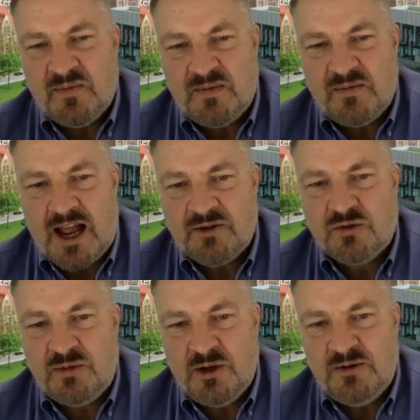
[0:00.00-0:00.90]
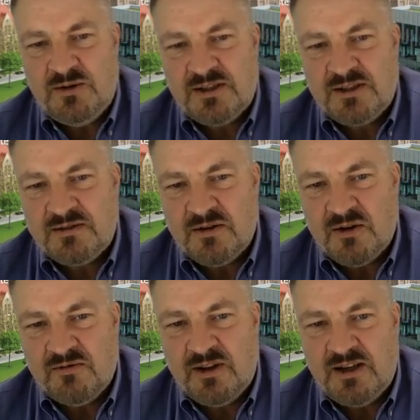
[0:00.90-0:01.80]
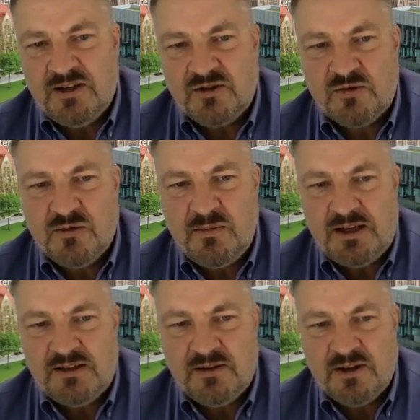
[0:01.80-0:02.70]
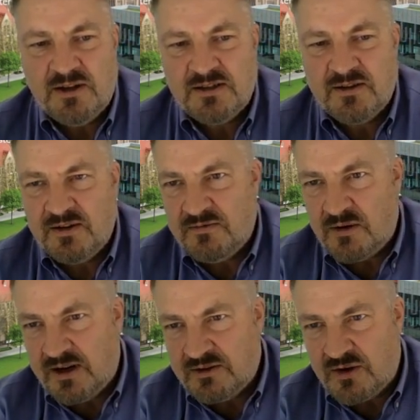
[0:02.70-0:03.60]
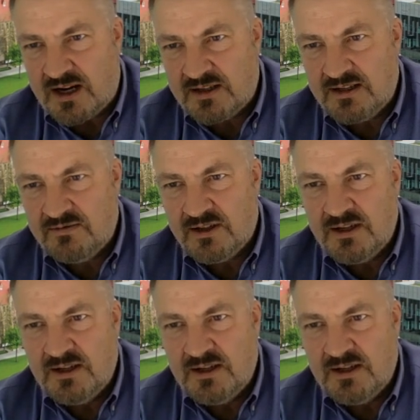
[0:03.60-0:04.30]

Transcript: attributes of the industrial metaverse that are very attractive